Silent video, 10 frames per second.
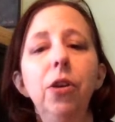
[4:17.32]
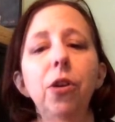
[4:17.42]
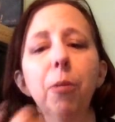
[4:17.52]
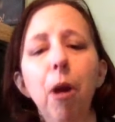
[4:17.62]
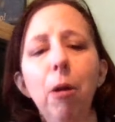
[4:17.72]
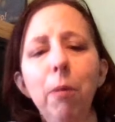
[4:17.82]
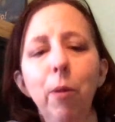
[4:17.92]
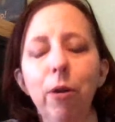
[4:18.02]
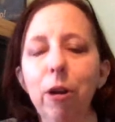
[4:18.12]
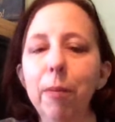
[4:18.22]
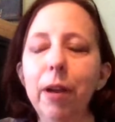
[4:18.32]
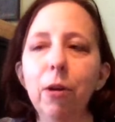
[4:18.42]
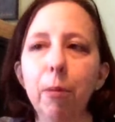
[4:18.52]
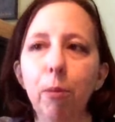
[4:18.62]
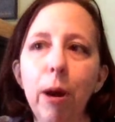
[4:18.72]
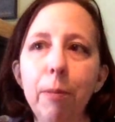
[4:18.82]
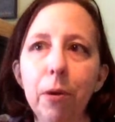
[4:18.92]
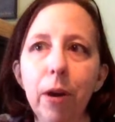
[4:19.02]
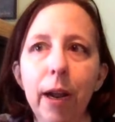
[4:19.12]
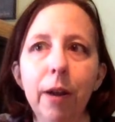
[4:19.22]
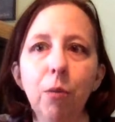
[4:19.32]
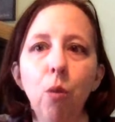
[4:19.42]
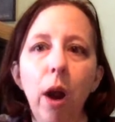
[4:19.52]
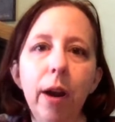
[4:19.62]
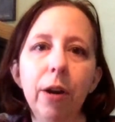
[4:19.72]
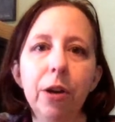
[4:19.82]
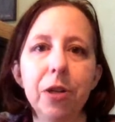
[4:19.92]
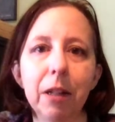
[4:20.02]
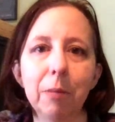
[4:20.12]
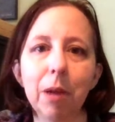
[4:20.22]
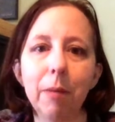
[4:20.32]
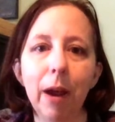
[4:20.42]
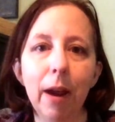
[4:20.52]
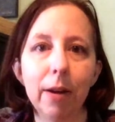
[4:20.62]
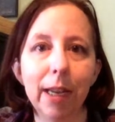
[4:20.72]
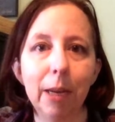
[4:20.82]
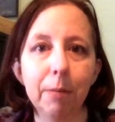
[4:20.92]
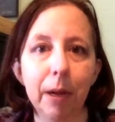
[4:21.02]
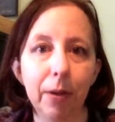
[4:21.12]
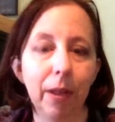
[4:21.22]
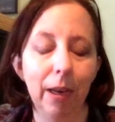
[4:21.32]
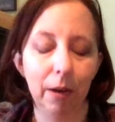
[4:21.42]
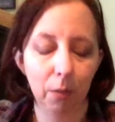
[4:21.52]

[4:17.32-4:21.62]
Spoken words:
you're probably wondering, but you're a prepper, and why are you telling me about how to keep healthy?